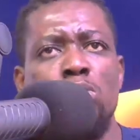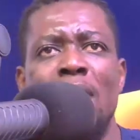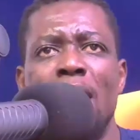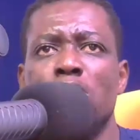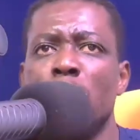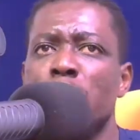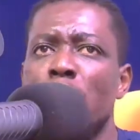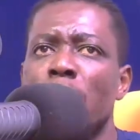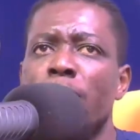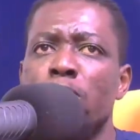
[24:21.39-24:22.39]
like some
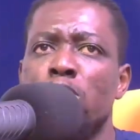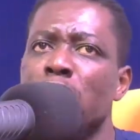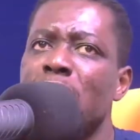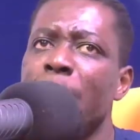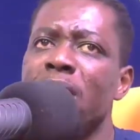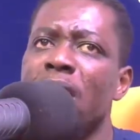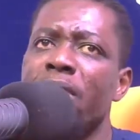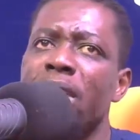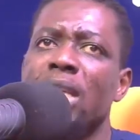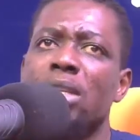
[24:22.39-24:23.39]
sort of social media
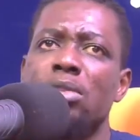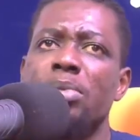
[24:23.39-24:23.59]
ridicule.